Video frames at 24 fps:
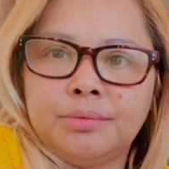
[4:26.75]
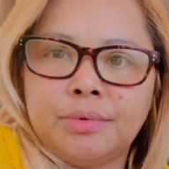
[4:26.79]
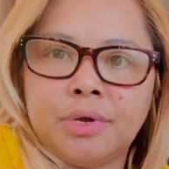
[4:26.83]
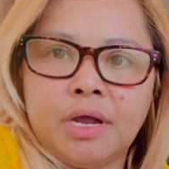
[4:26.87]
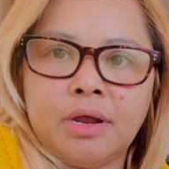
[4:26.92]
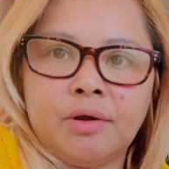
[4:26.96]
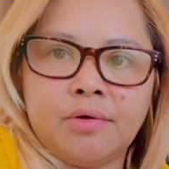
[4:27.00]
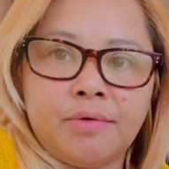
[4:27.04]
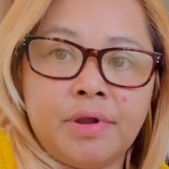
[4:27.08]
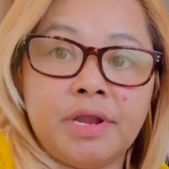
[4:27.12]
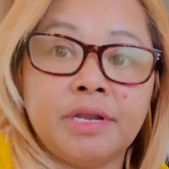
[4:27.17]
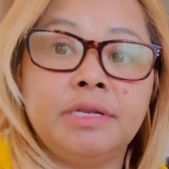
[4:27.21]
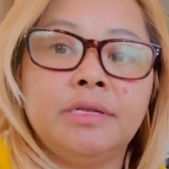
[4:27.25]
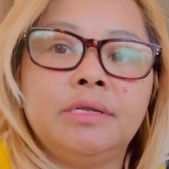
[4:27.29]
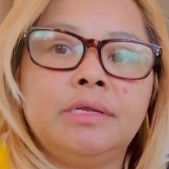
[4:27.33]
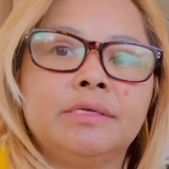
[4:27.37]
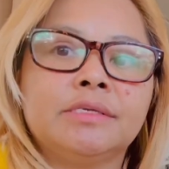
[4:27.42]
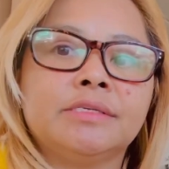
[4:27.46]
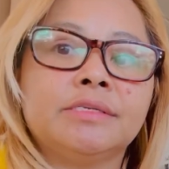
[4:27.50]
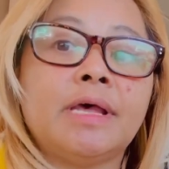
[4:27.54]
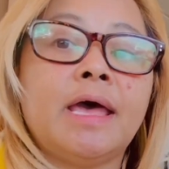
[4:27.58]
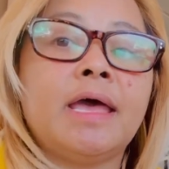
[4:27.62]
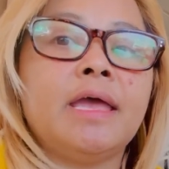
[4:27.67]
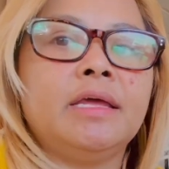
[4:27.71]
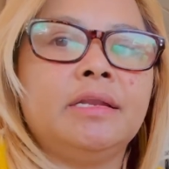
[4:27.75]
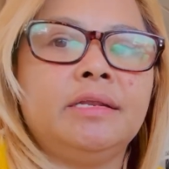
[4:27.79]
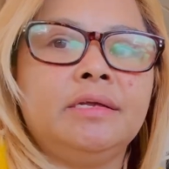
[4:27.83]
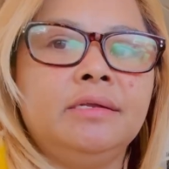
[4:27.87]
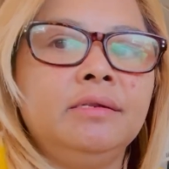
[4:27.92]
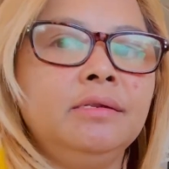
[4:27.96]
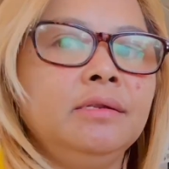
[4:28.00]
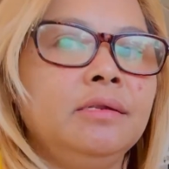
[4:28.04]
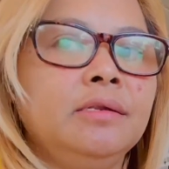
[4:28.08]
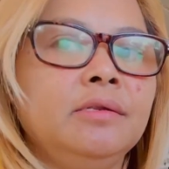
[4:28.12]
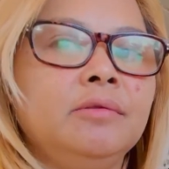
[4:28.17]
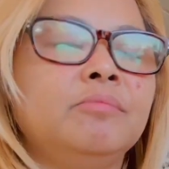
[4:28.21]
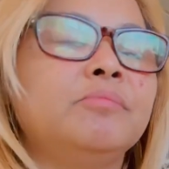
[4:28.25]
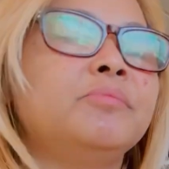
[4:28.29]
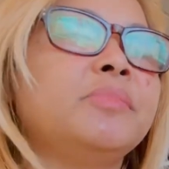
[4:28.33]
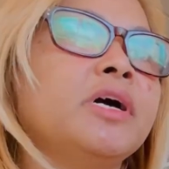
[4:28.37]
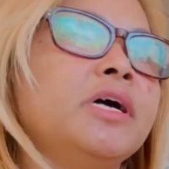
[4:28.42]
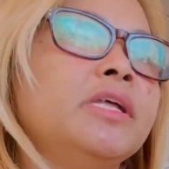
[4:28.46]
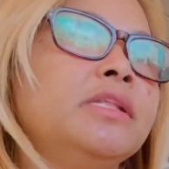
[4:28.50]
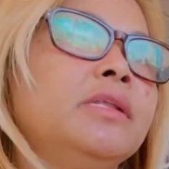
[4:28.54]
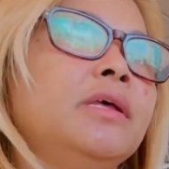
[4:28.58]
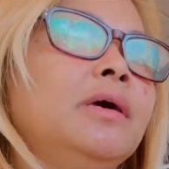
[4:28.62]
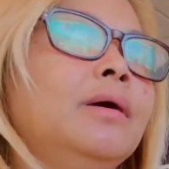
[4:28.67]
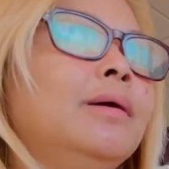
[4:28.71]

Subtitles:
I already decided, but